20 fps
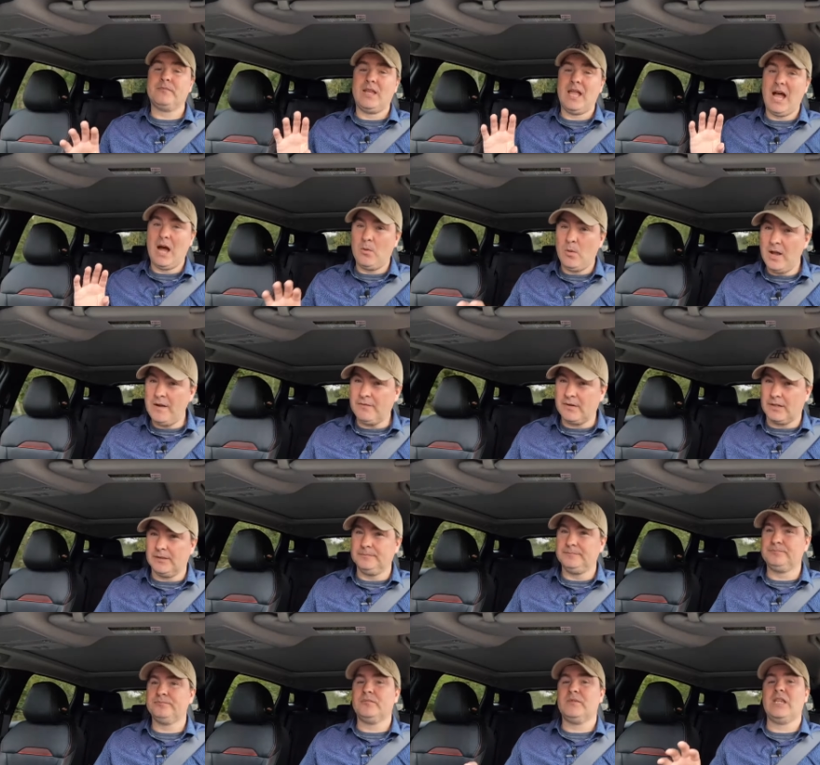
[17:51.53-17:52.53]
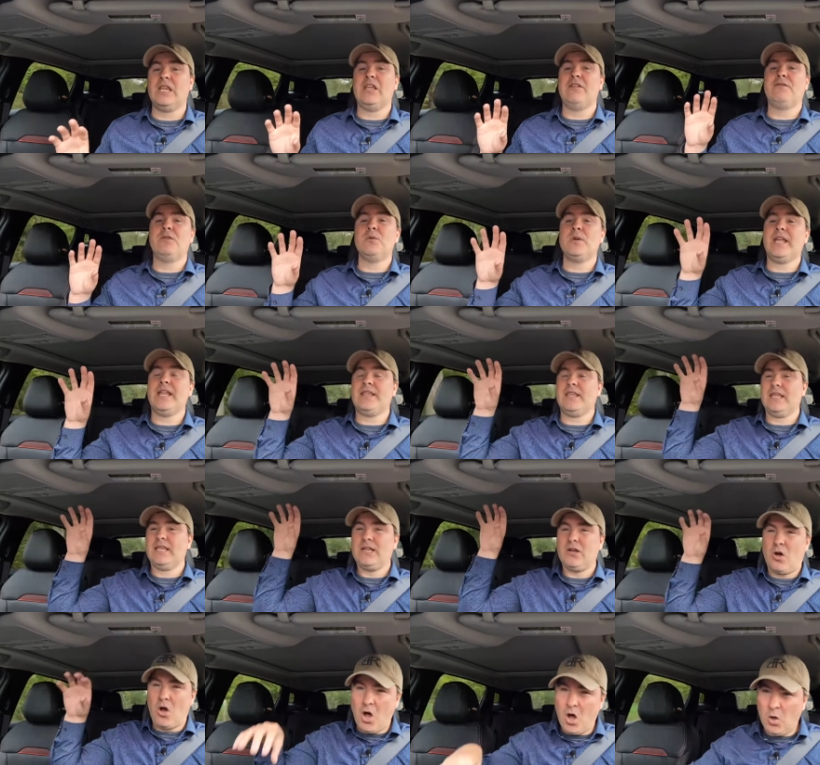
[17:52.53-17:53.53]
However, if you get the
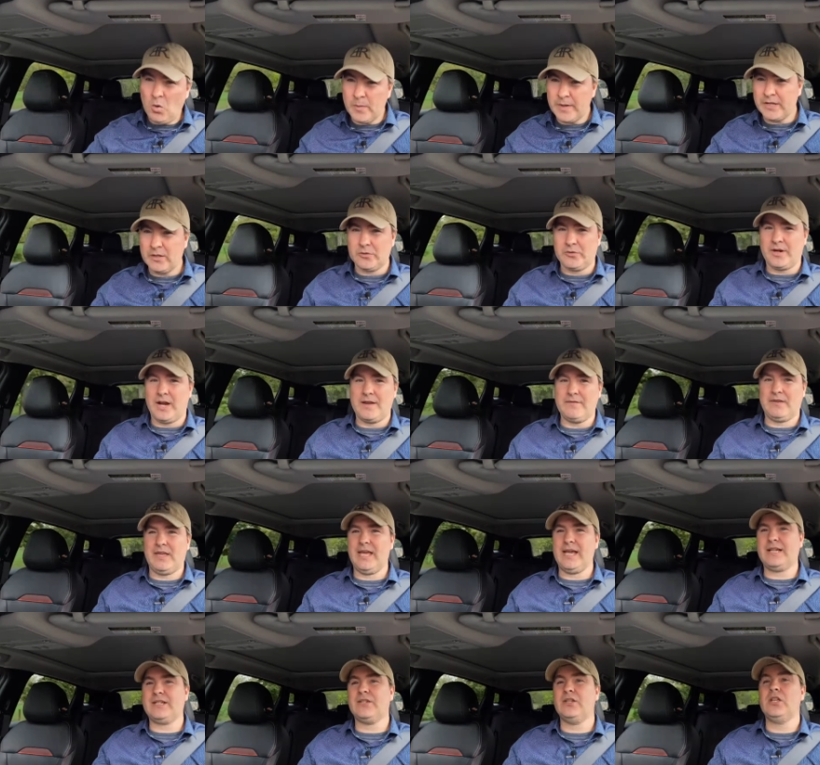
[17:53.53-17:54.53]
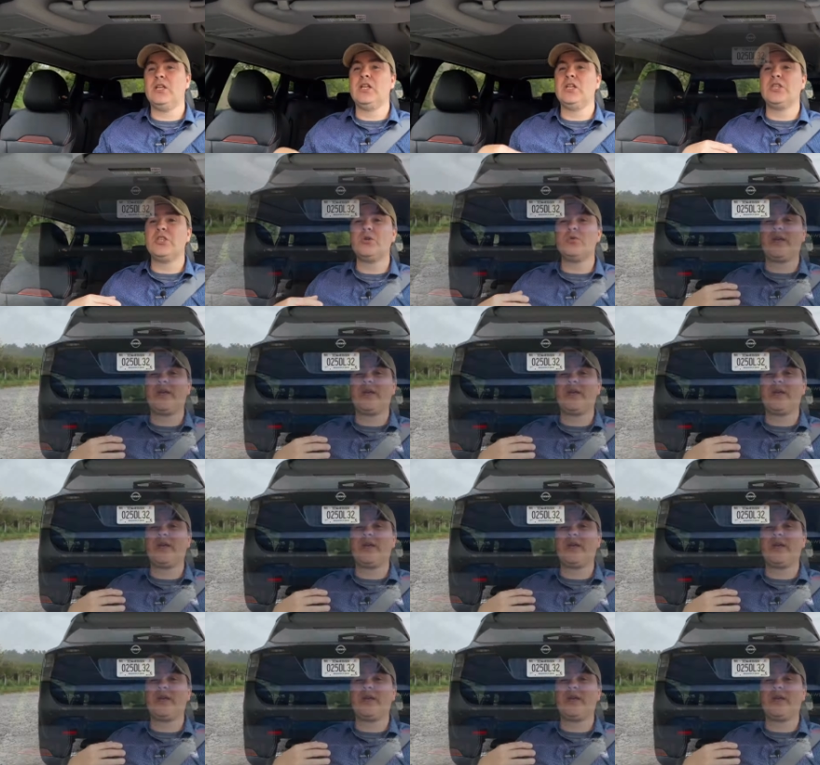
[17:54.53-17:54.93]
all-wheel drive Kicks, you